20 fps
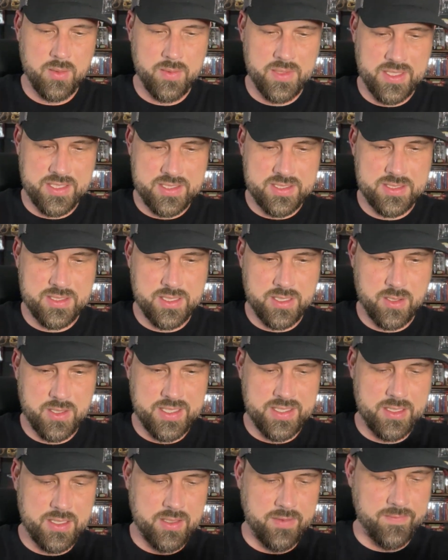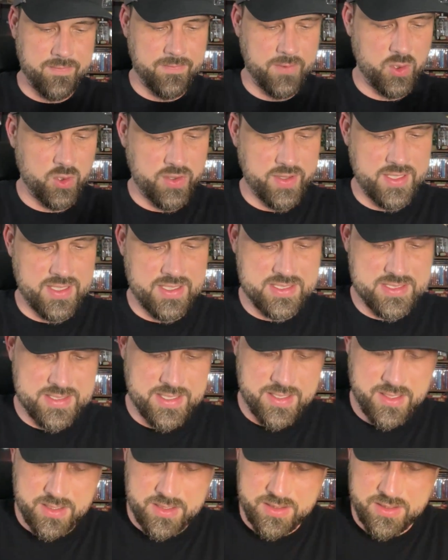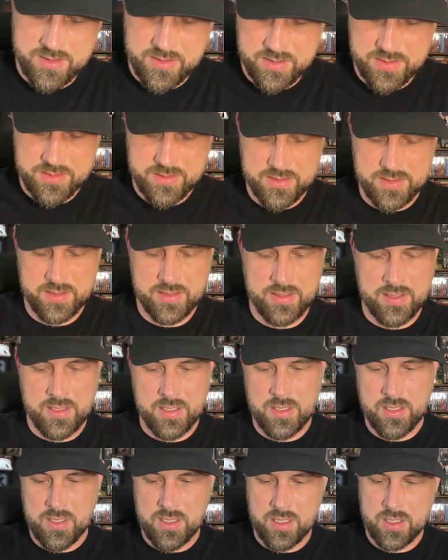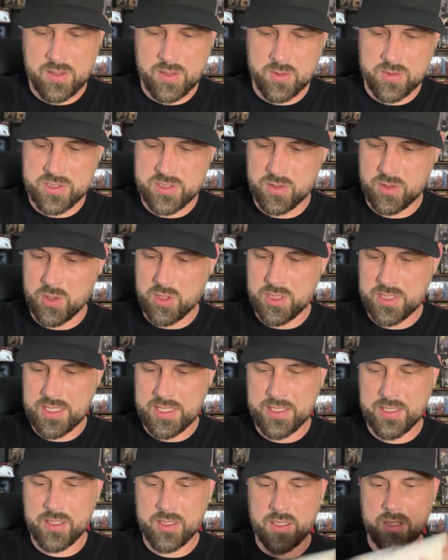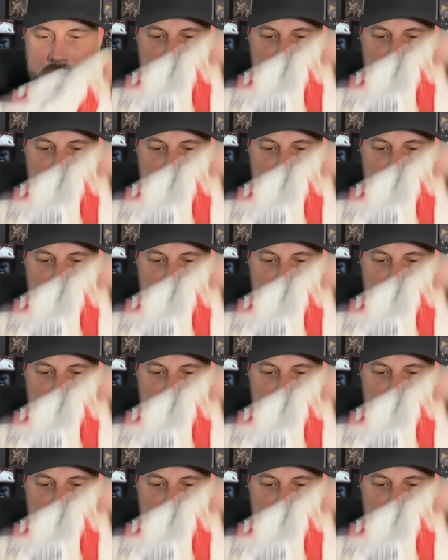Let's go ahead and unfold this, take a closer look here.